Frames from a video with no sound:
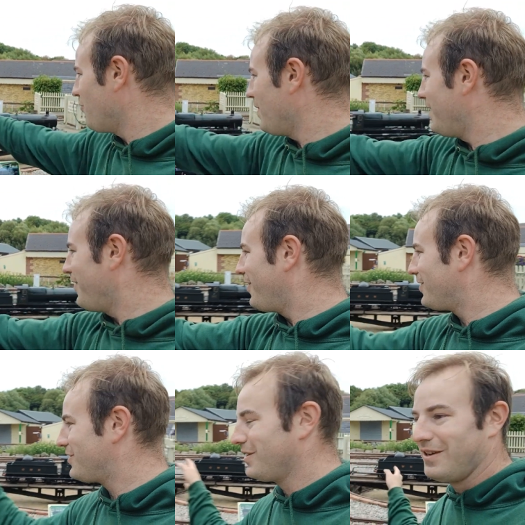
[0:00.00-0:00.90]
a really
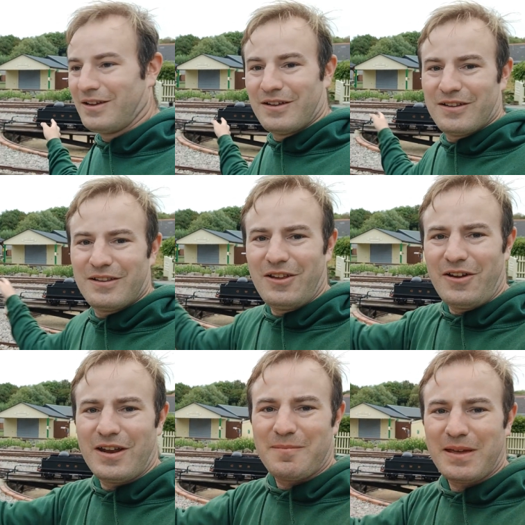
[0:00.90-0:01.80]
nice
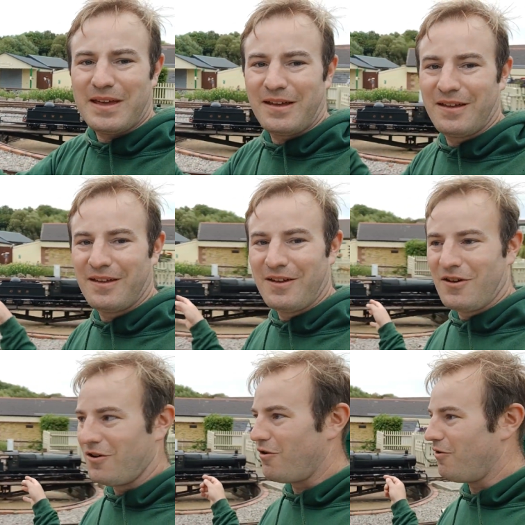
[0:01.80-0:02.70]
line up here
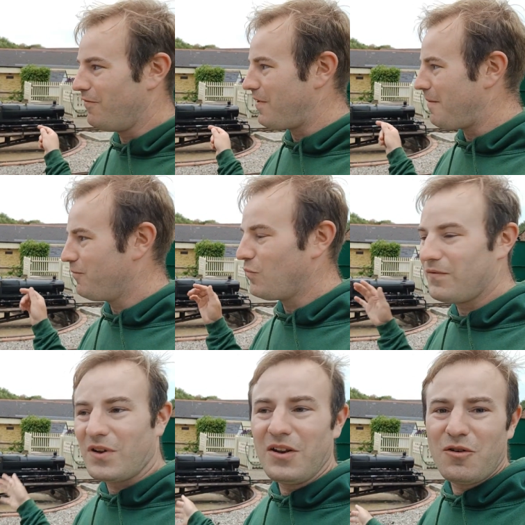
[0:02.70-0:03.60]
of, um,
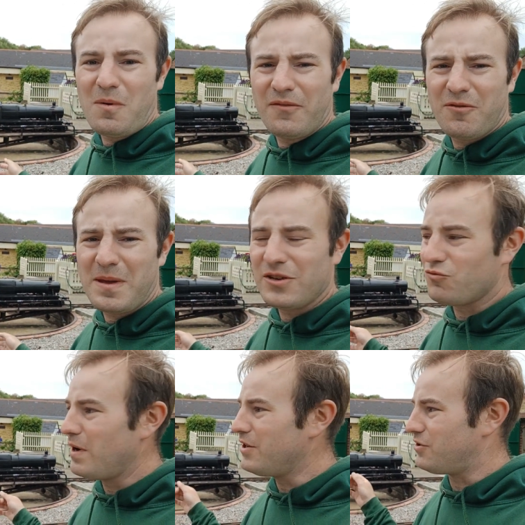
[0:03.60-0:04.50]
we've kind of got one from
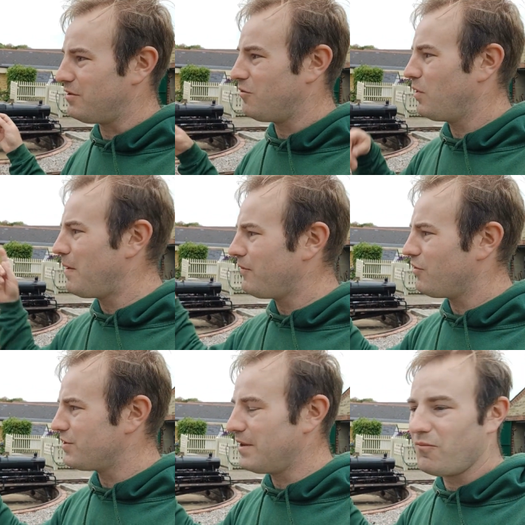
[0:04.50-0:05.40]
each region, although we haven't
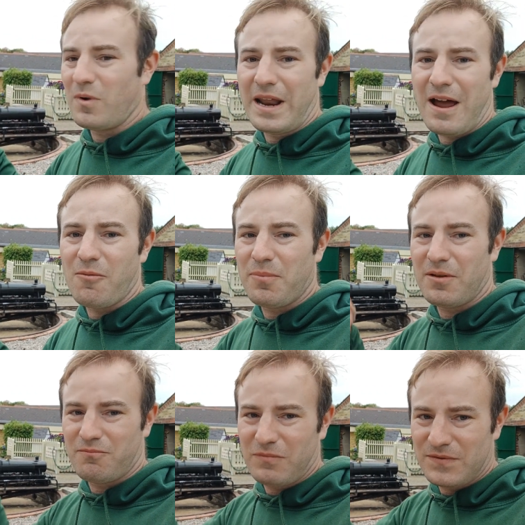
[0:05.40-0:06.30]
got a southern one out,
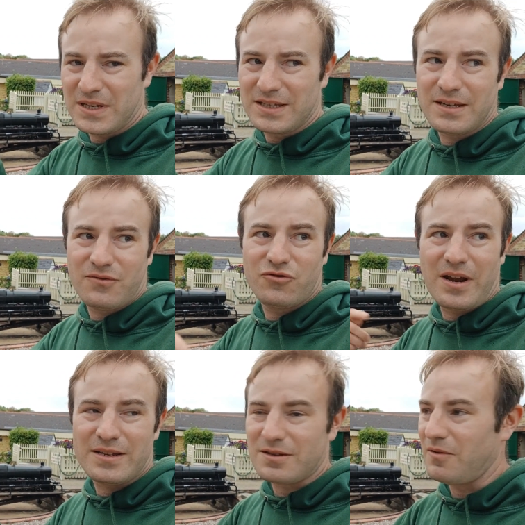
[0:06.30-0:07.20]
but we've seen southern
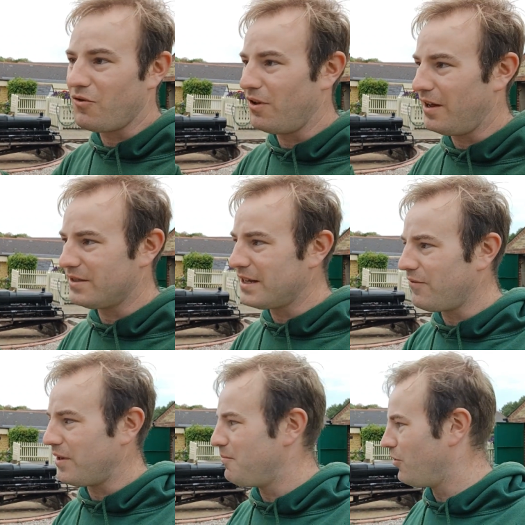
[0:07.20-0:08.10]
trains. So we've got like
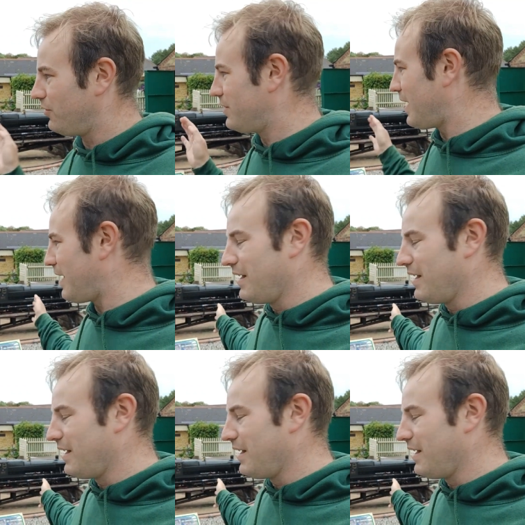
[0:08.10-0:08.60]
southern in modern day,